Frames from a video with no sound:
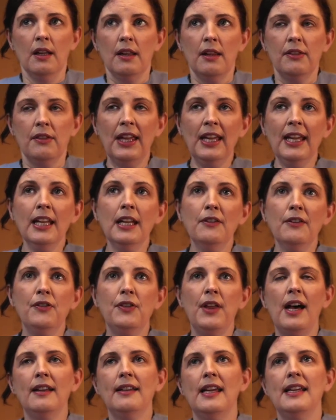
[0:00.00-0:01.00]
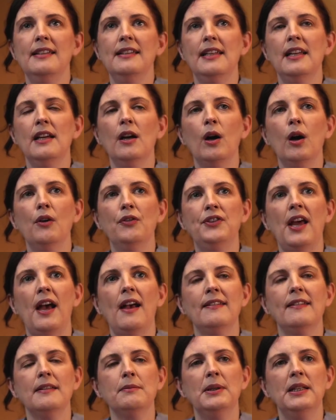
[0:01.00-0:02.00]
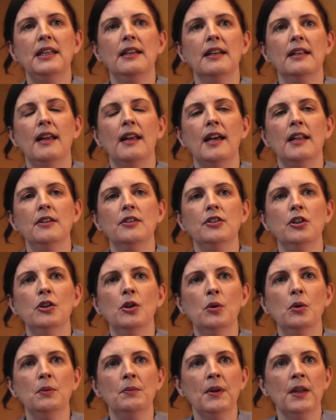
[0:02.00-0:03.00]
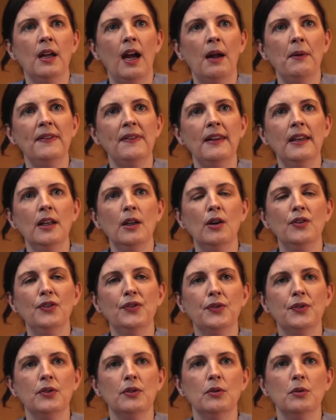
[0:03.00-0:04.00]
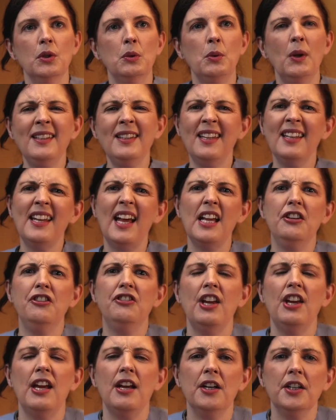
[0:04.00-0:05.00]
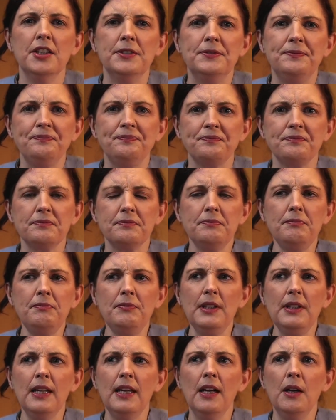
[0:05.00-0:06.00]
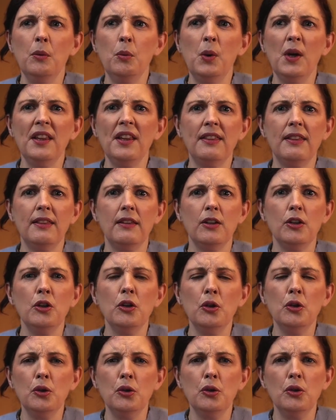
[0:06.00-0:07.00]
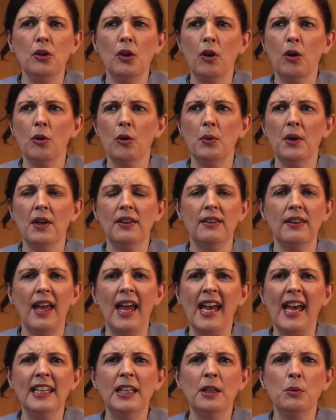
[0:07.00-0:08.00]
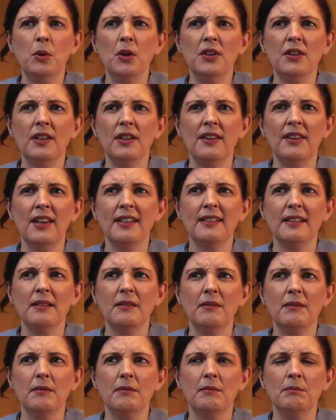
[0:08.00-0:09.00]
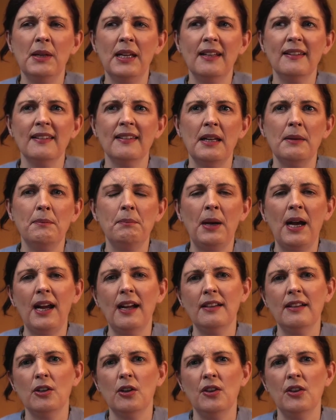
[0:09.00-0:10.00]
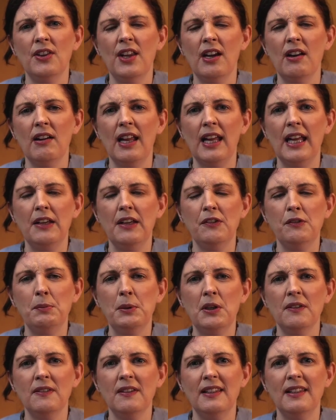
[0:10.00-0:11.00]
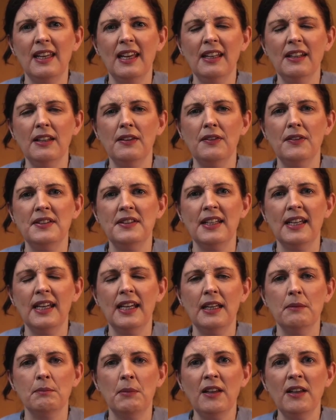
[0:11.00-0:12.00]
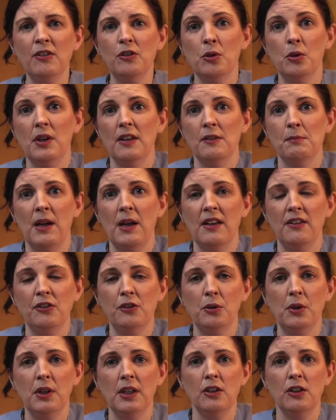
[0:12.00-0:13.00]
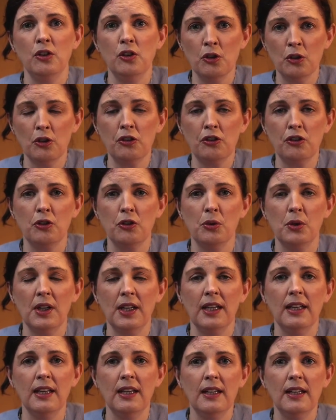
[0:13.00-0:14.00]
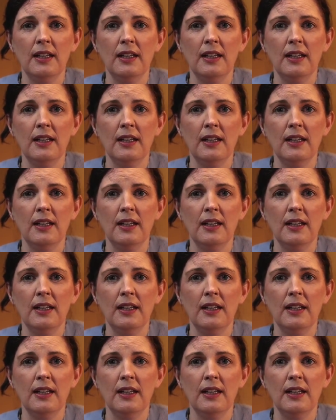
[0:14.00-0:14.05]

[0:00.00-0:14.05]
thinking of that idea of testimony, and I was thinking of, well, what can I share with you or with anyone that makes an impact on their lives? Because at the end of the day, my story is my story, your story